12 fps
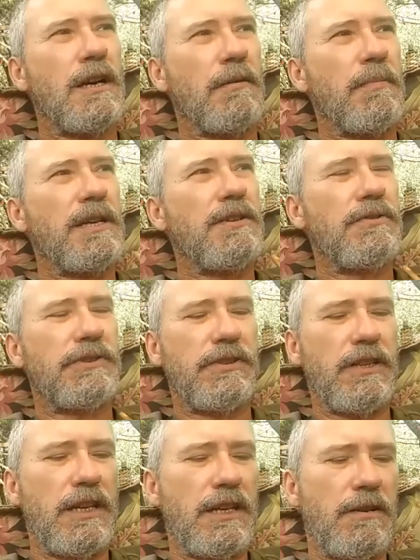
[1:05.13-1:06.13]
I mean, you
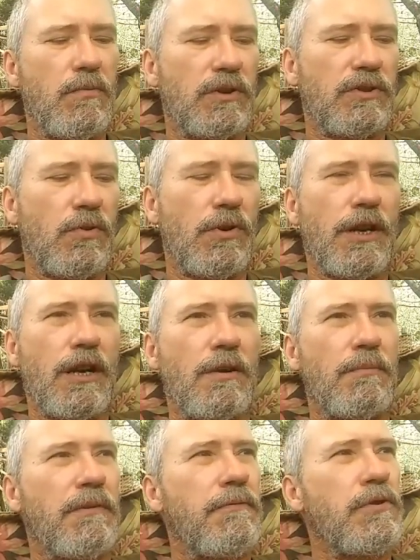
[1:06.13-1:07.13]
see what's going
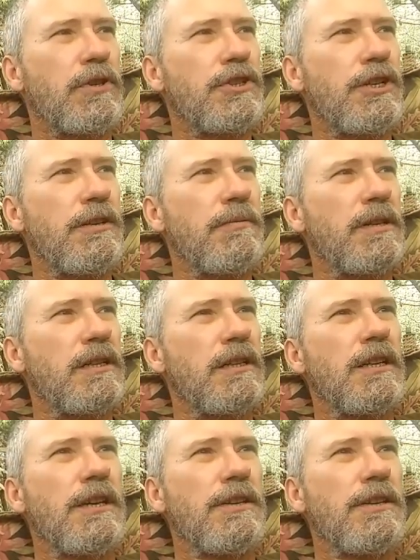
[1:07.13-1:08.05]
on with Fukushima.